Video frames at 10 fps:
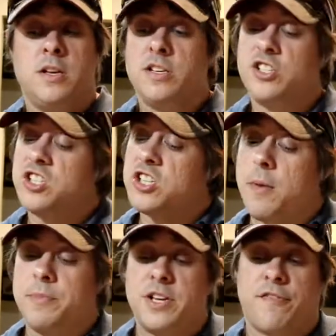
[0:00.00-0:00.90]
just
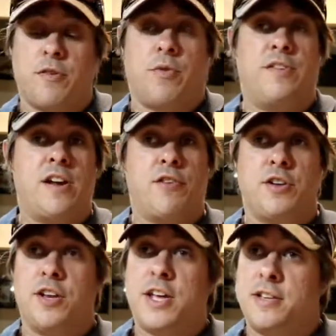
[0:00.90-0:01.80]
something different. We've never
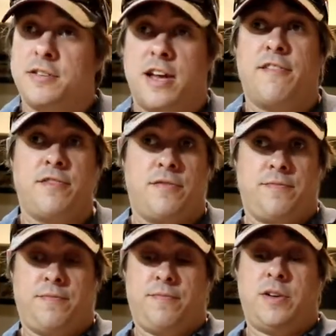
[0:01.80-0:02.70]
done that inside of
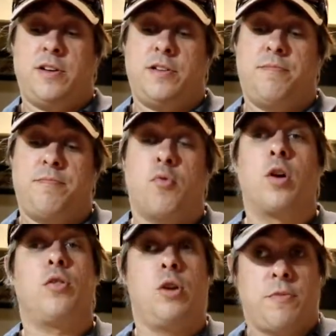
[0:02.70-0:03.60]
a
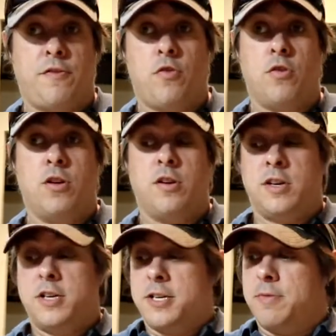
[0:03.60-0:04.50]
pork loin before.
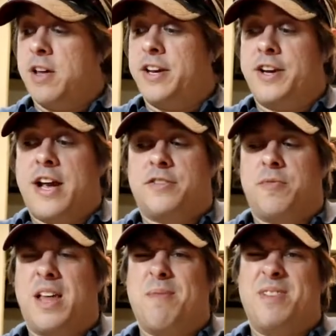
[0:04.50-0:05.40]
A lot of you guys are gonna
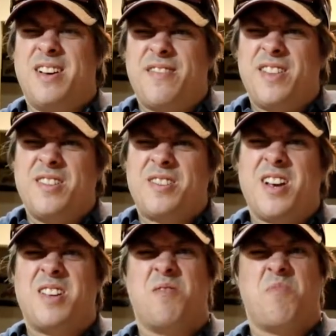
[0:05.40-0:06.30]
be like, buffalo
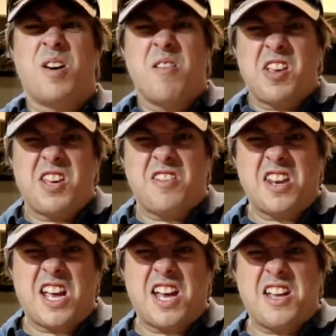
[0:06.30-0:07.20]
sauce with barbecue on
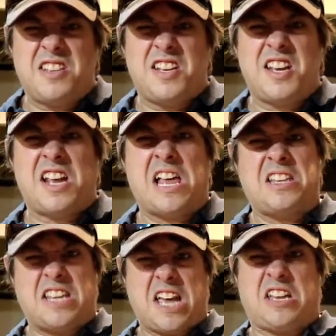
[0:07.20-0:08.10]
the outside?
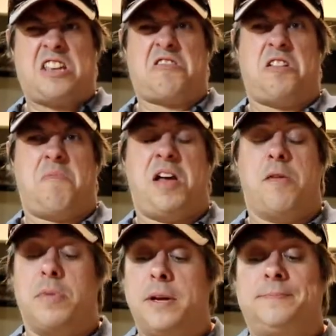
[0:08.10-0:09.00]
How's that gonna come
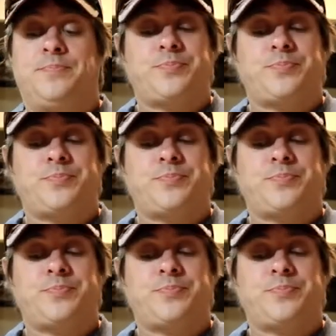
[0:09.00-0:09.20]
out? But